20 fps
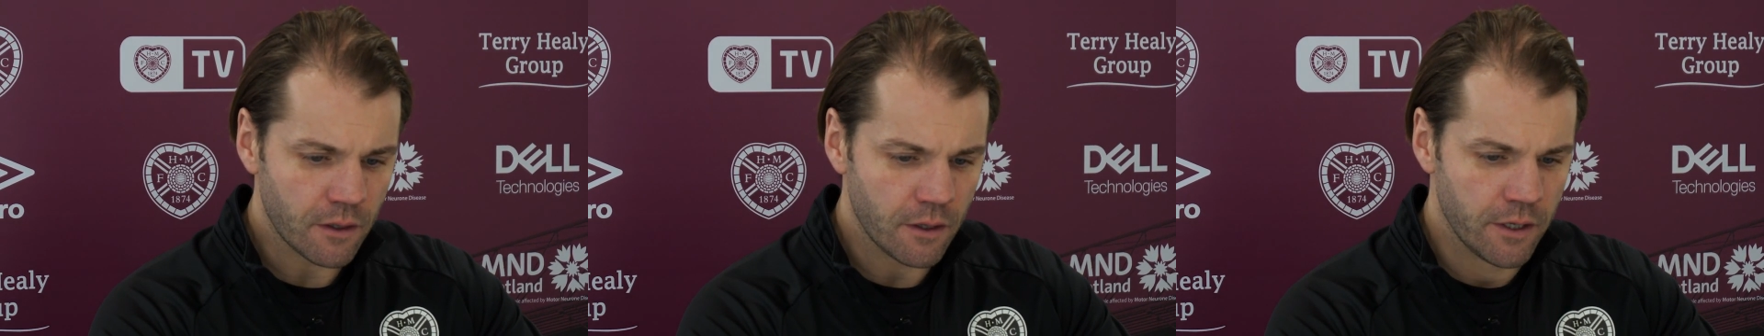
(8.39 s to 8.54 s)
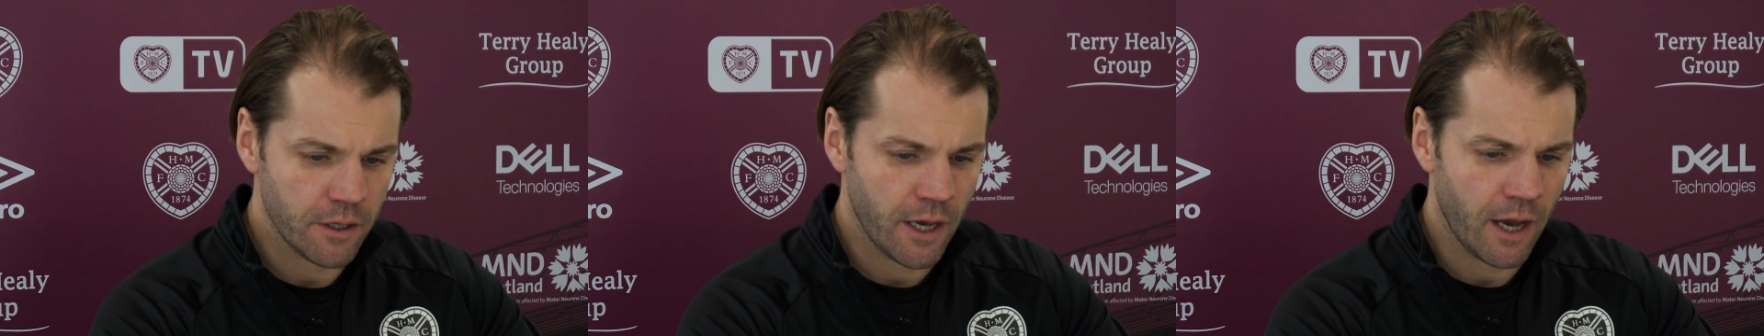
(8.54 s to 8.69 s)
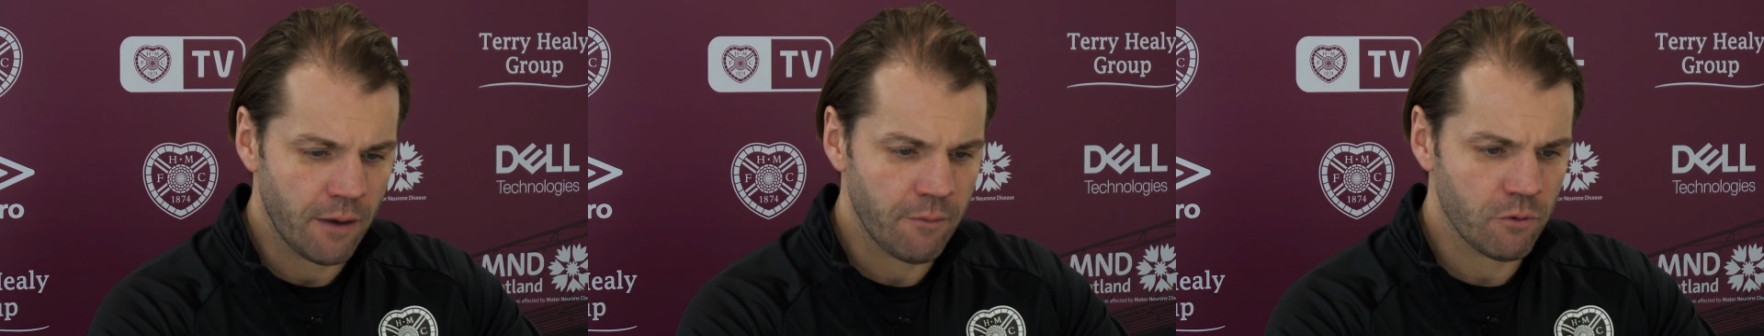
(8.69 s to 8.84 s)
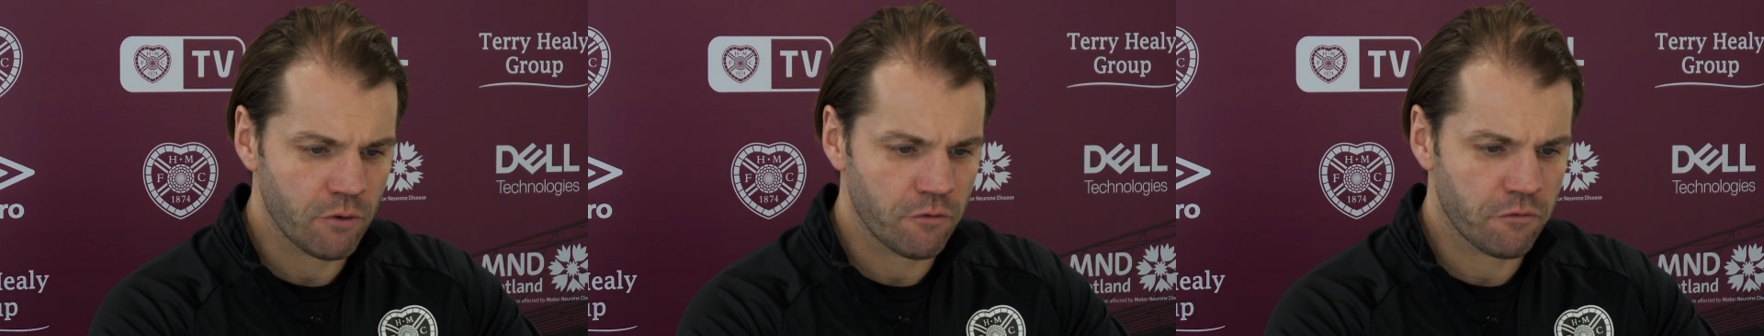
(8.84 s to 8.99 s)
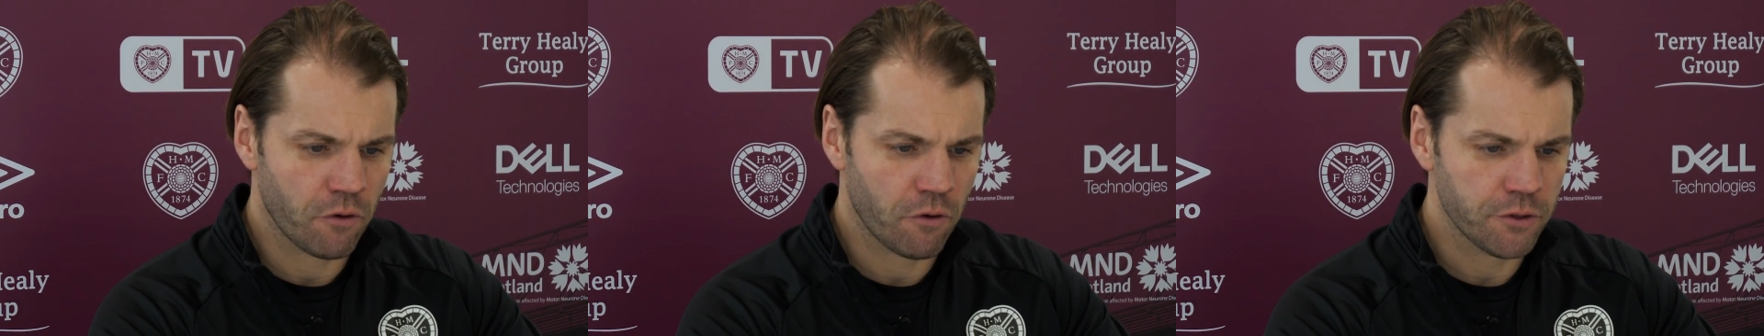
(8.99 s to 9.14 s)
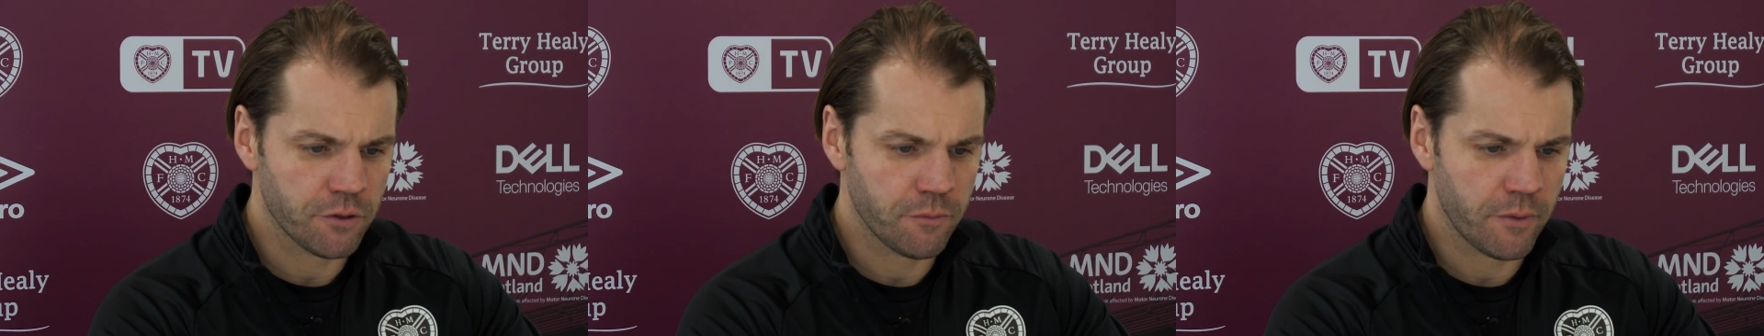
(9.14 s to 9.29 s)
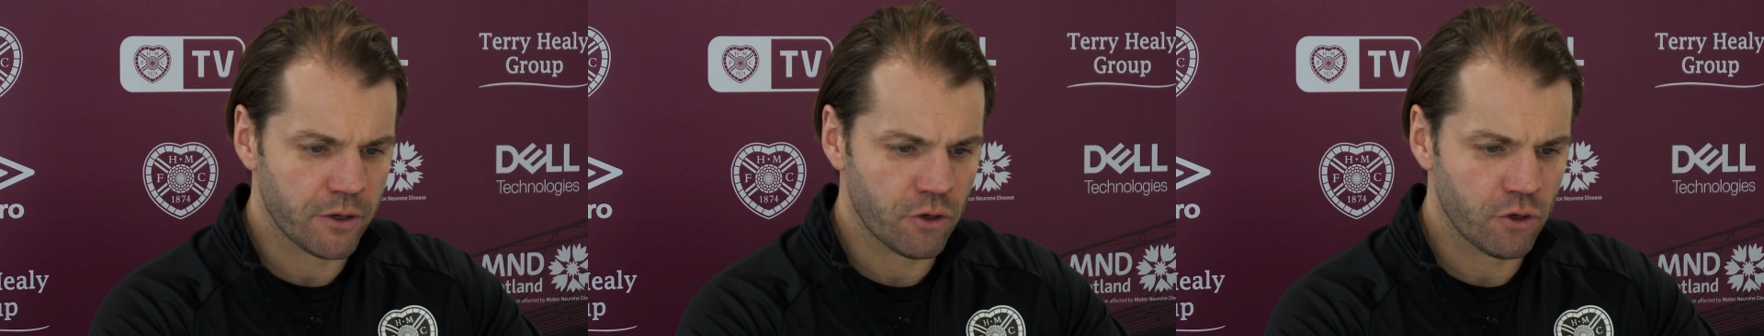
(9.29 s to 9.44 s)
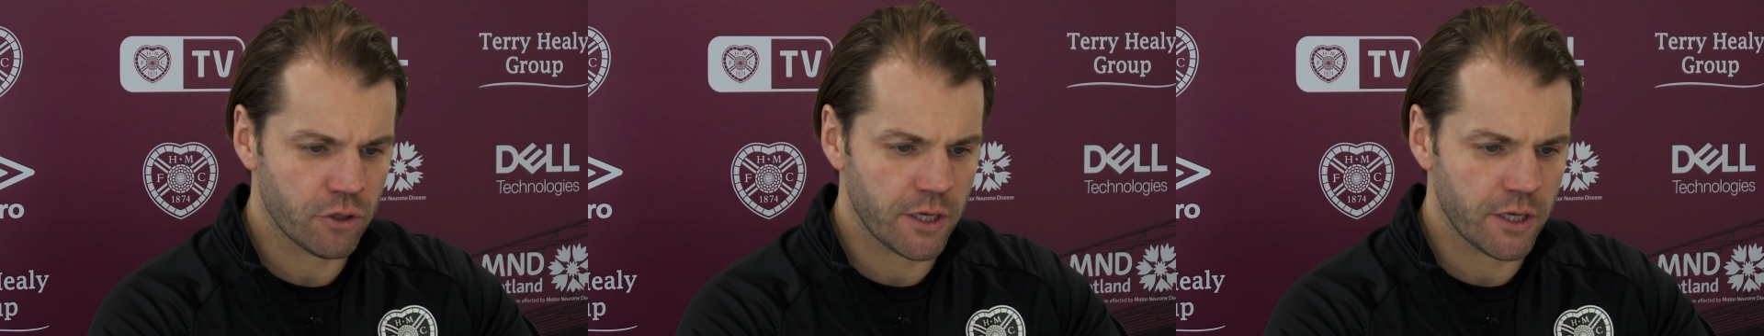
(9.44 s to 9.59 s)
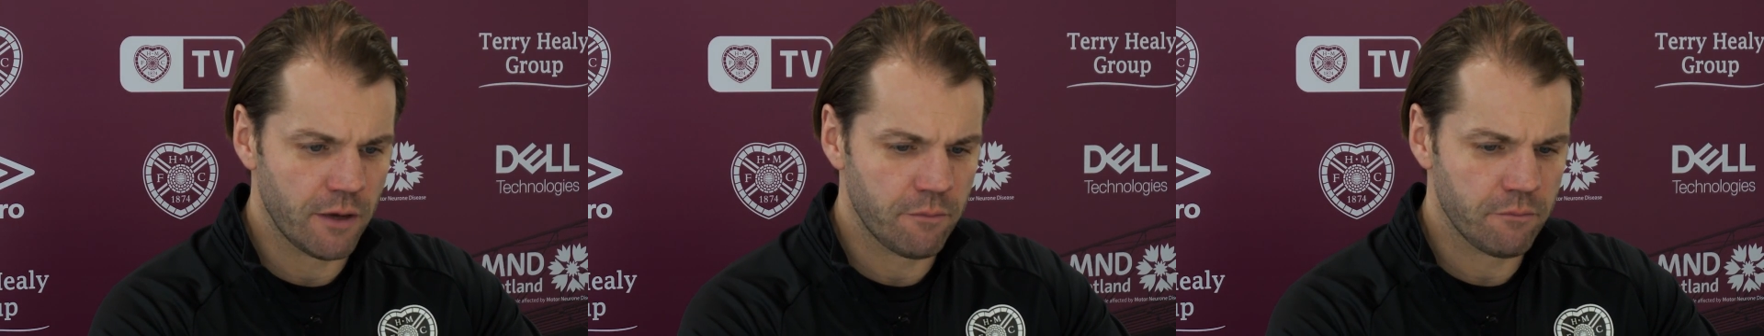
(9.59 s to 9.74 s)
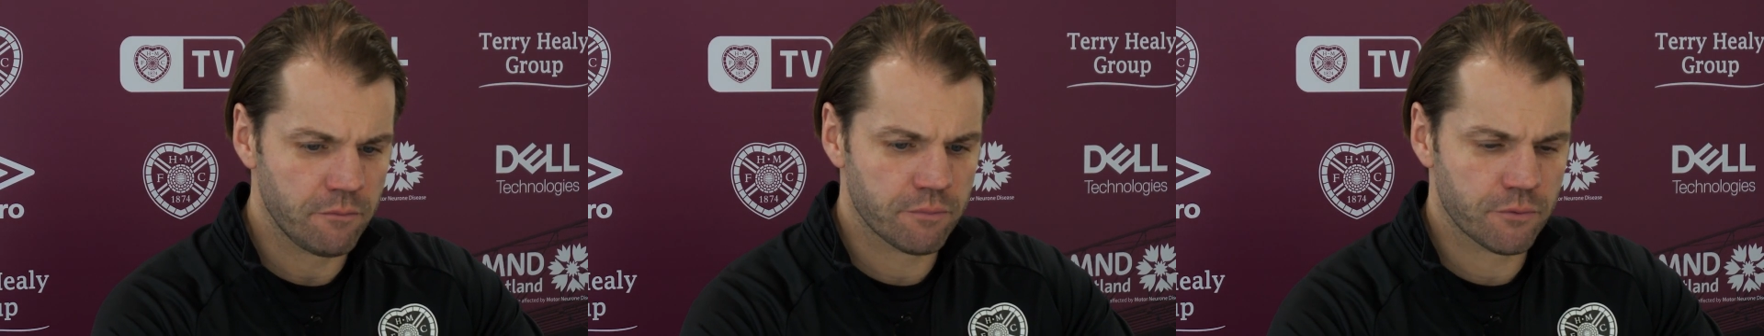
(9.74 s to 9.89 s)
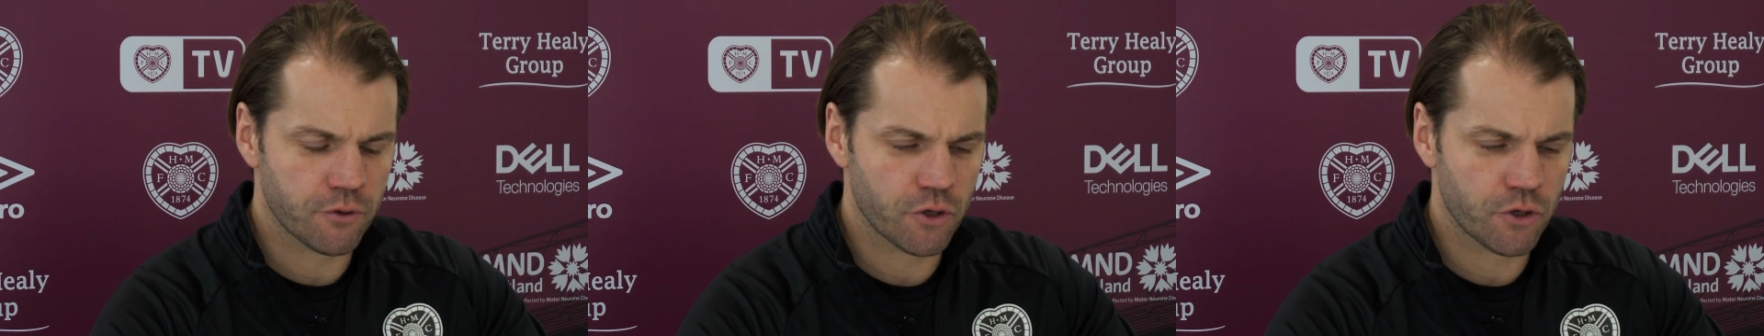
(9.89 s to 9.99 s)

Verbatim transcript: Yeah, I'm looking forward to it. be a good game,